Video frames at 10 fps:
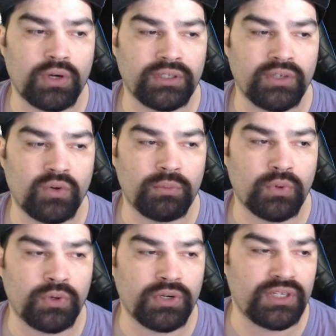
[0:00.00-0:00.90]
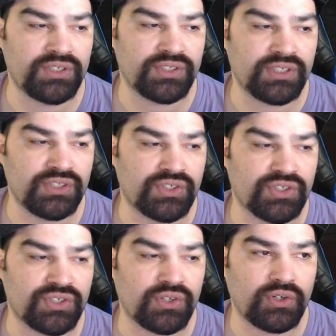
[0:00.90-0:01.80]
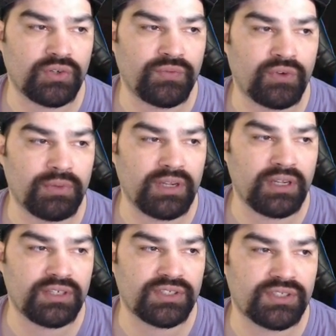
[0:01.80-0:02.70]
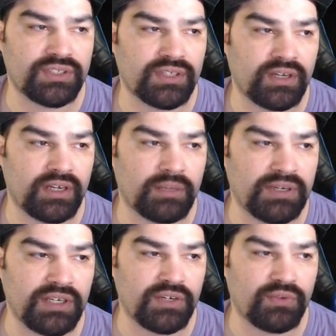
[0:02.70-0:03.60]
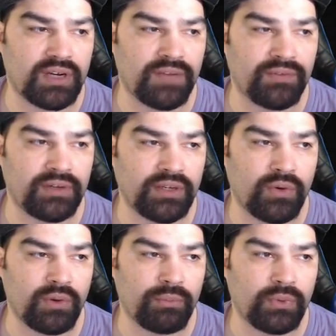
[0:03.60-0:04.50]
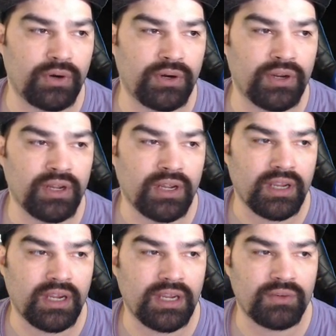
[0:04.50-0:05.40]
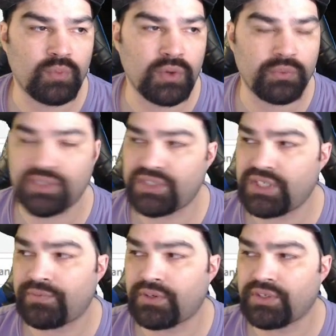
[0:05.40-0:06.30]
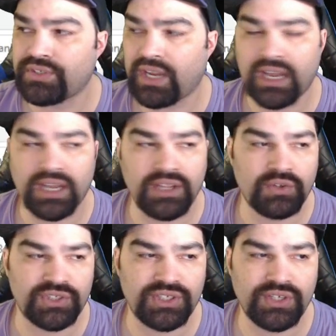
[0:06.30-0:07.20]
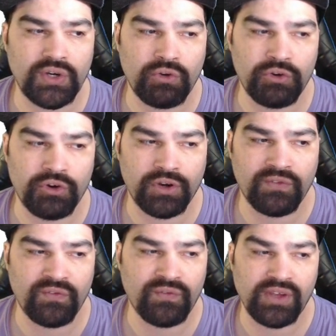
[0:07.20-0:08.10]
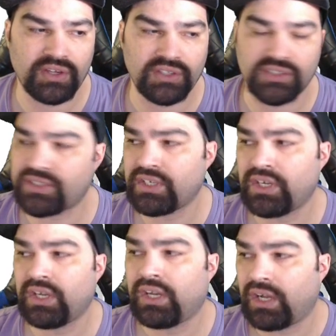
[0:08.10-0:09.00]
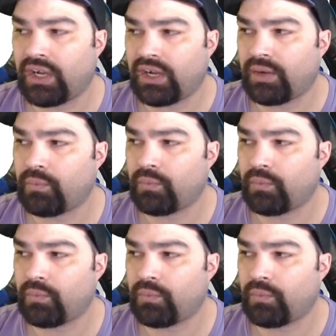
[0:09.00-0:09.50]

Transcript: LioranBoard is installed, for me it's on my D drive, LioranBoard, and where the receiver is at, you'll see all your configs um,